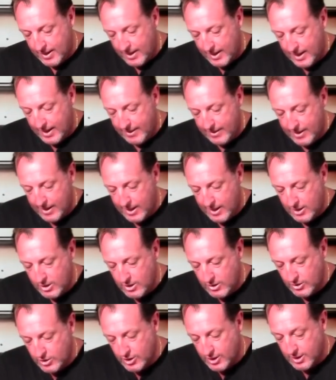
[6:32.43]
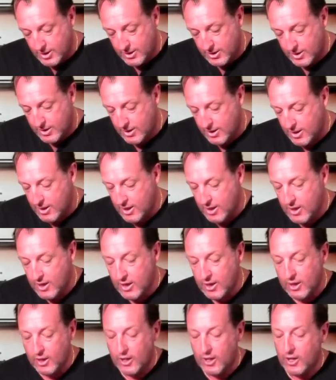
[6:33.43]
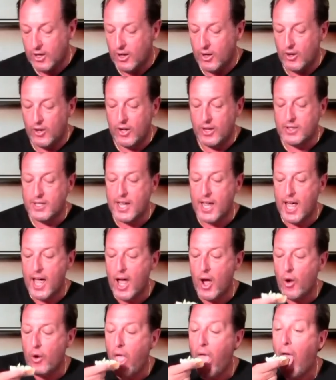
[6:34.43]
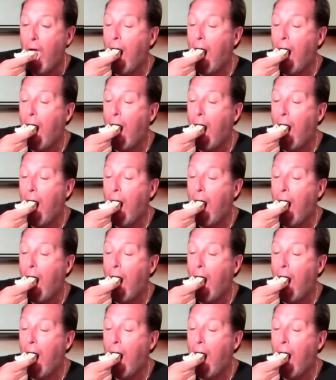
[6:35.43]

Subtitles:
and then you just go to town.